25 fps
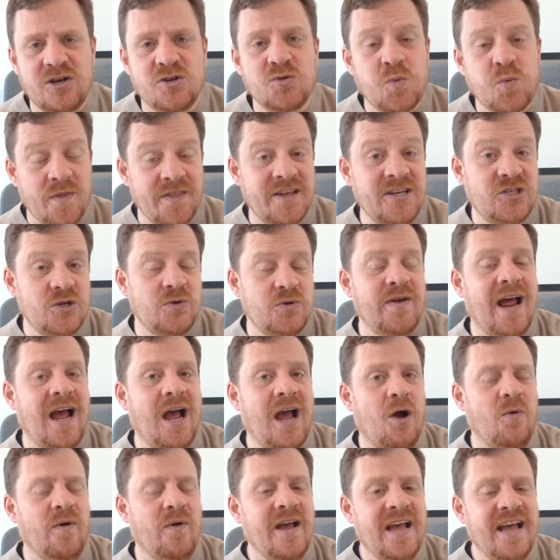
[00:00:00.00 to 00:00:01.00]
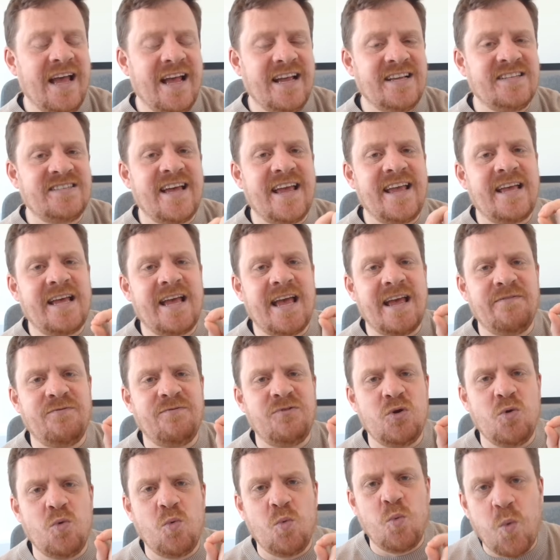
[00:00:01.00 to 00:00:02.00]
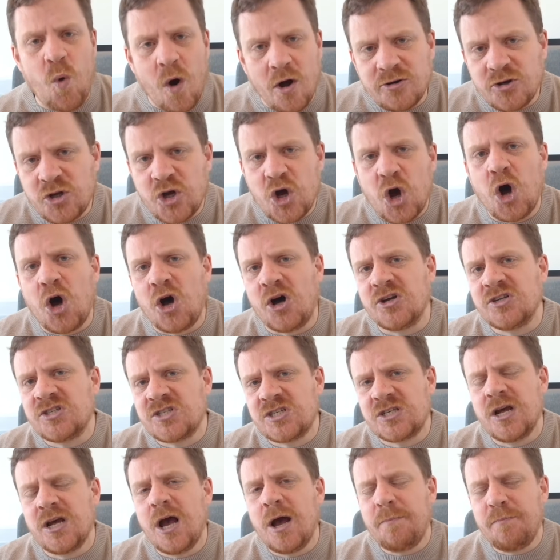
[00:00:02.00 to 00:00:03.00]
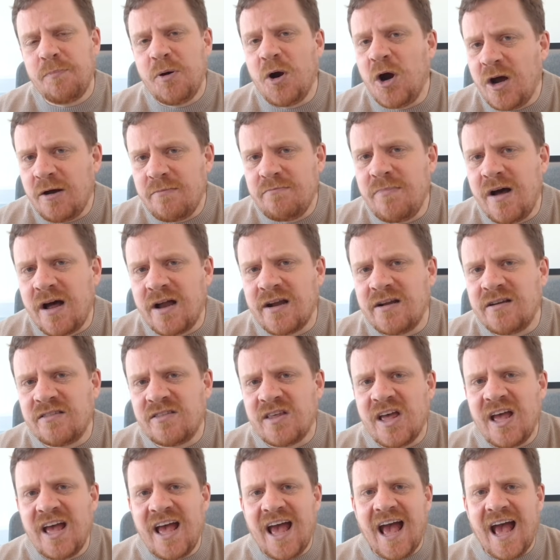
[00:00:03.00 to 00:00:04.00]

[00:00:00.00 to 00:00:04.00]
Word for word: Because what they do now is they give you one cost per month